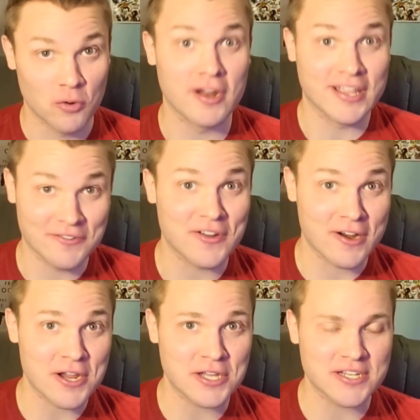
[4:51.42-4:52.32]
running
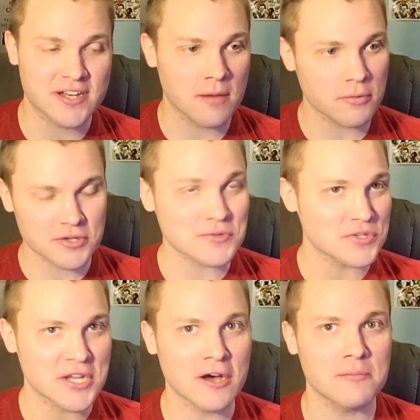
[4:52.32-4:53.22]
very good numbers,
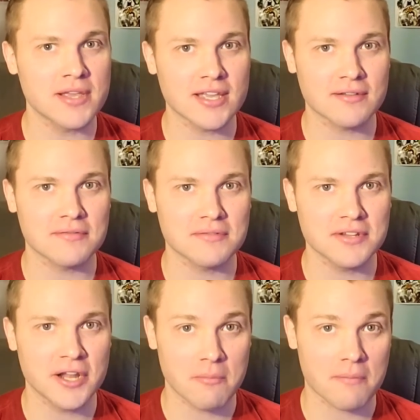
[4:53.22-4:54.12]
which helped me get,
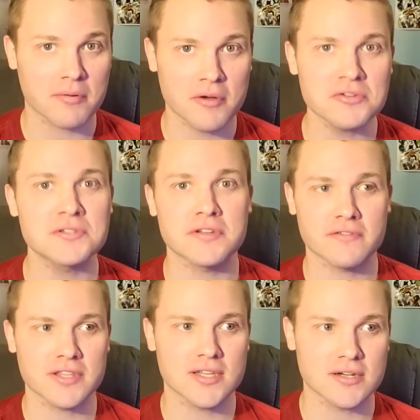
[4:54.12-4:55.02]
you know, my promotions
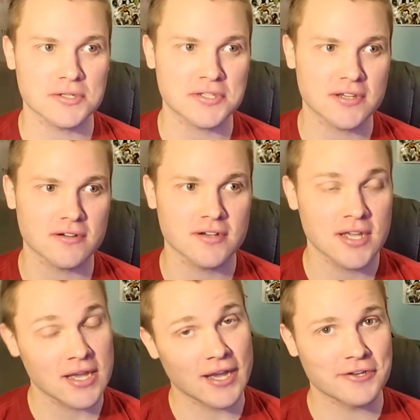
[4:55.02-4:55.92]
over the years. So
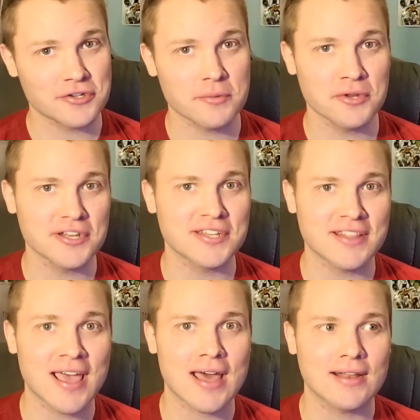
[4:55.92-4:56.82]
I attribute it to
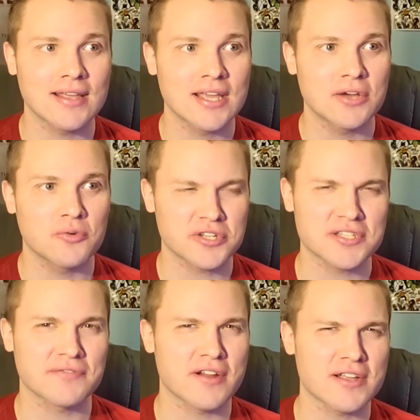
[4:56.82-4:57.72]
that, which
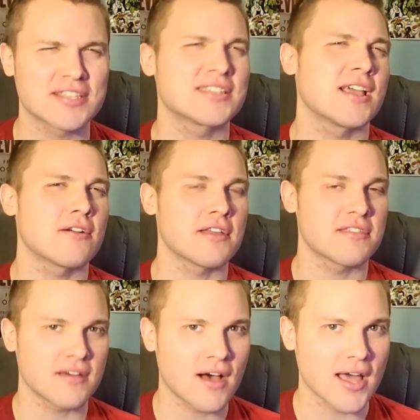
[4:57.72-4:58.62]
is a very scary
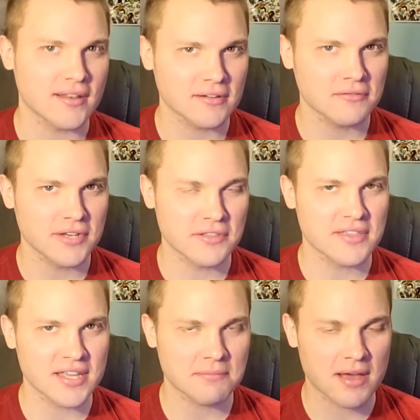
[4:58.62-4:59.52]
thought when you
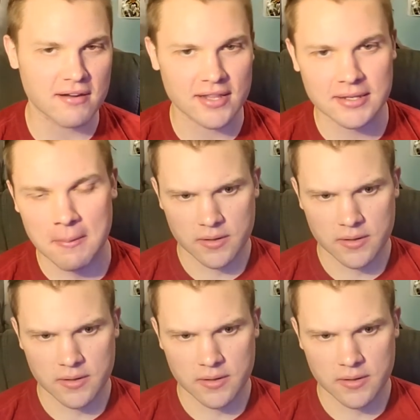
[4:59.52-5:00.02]
think about it.